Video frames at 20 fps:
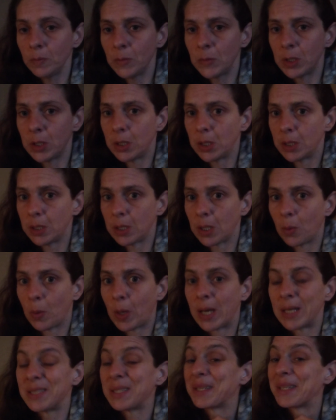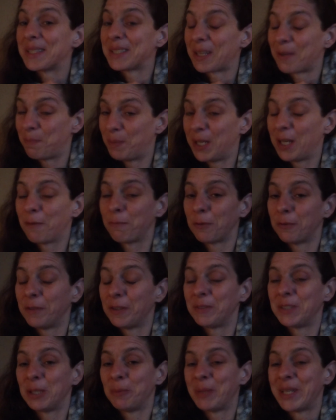She said, "Why?" I said, "Because I've been up for
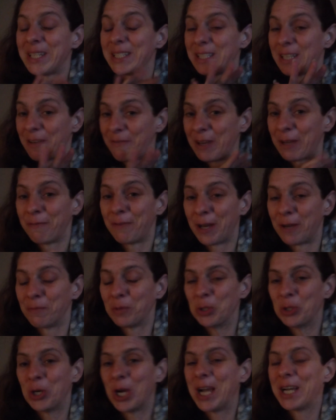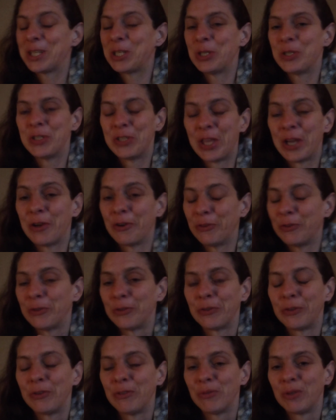15 minutes and I've had 5 contractions. They are
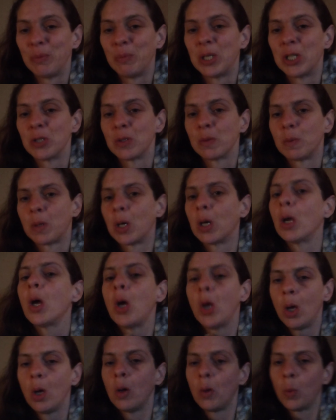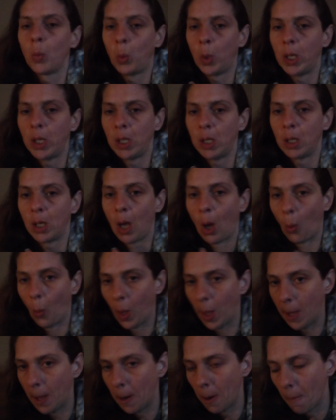literally 3 minutes apart. We need to go."
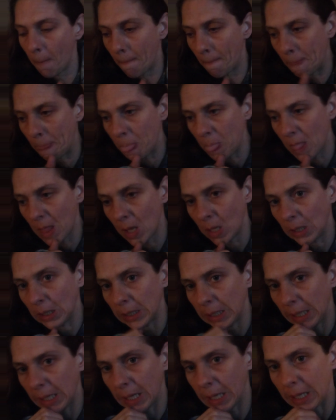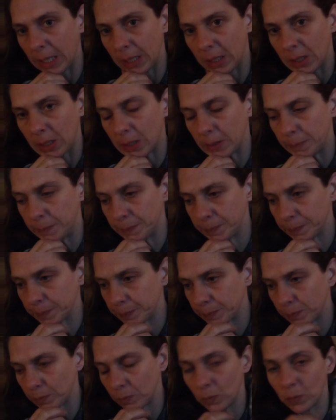And
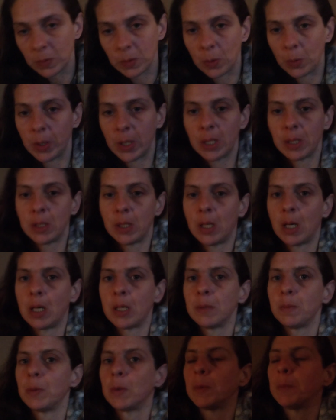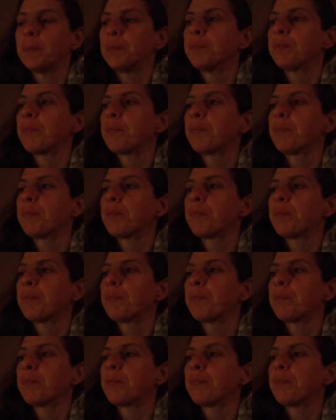so we get to the hospital.